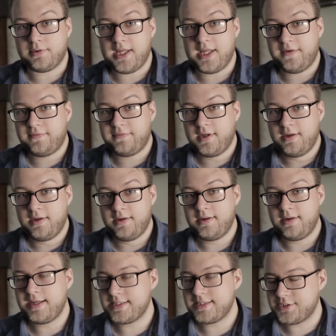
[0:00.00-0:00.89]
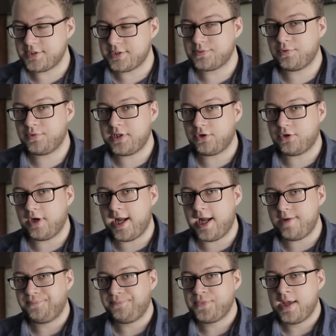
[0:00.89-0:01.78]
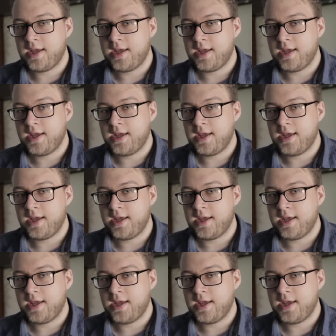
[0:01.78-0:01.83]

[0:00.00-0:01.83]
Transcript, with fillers: lift. So it's really great.